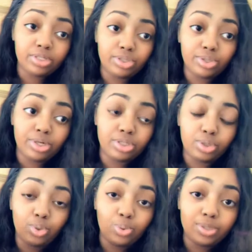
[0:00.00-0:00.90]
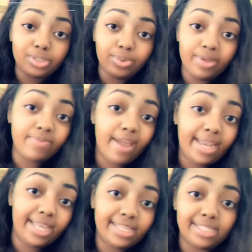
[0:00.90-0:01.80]
insurance who was
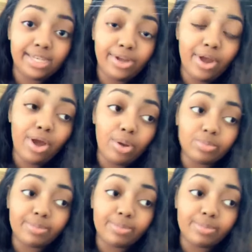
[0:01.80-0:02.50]
refinancing their homes